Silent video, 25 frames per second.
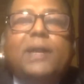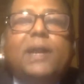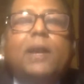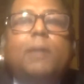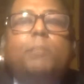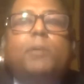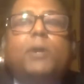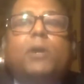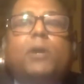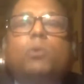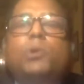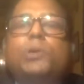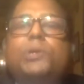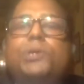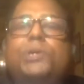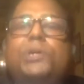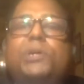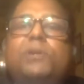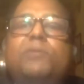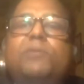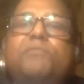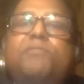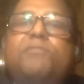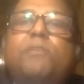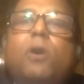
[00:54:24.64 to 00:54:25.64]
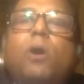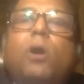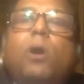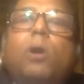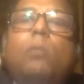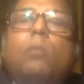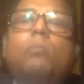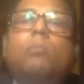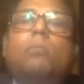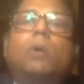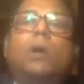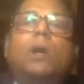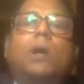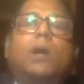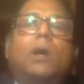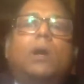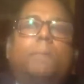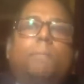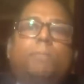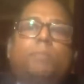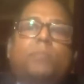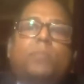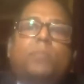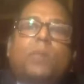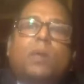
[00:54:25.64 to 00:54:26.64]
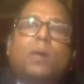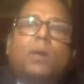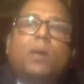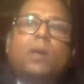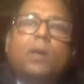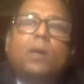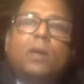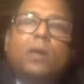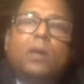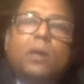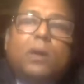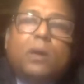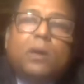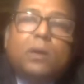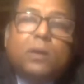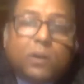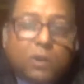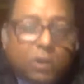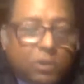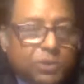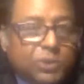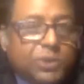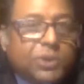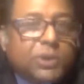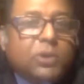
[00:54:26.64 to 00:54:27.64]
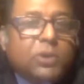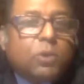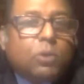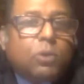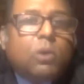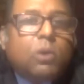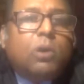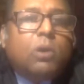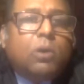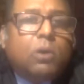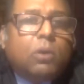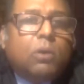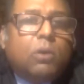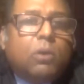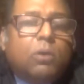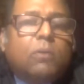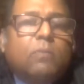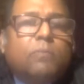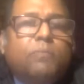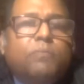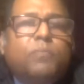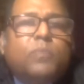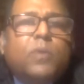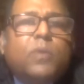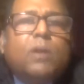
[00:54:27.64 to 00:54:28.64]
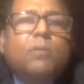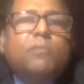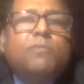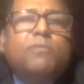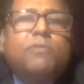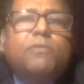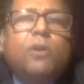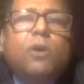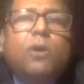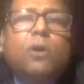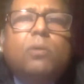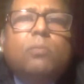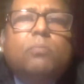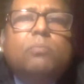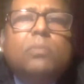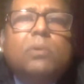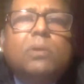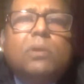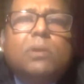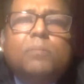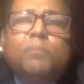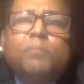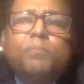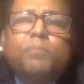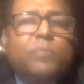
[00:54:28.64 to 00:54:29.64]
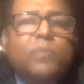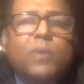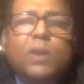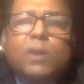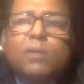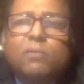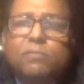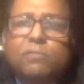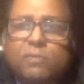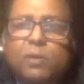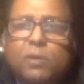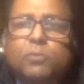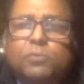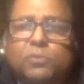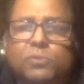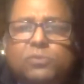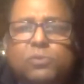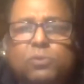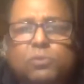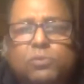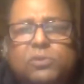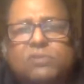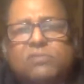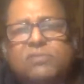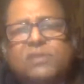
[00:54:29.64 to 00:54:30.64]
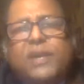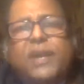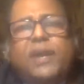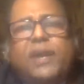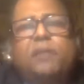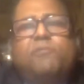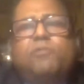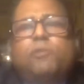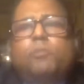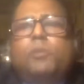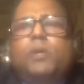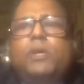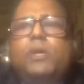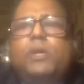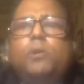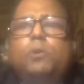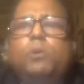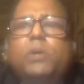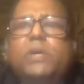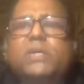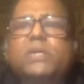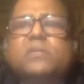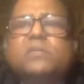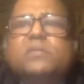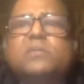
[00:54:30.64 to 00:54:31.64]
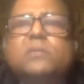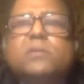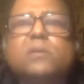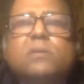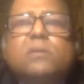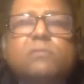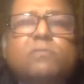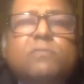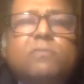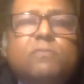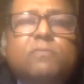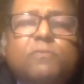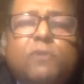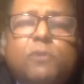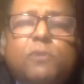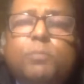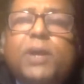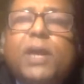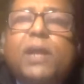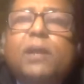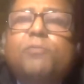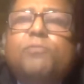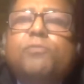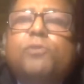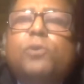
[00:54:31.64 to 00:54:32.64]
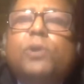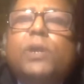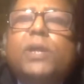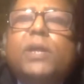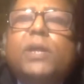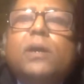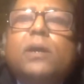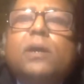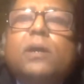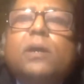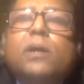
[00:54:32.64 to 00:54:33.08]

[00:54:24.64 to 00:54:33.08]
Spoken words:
question from Ranjan Goho from. So this is again from the US, from California.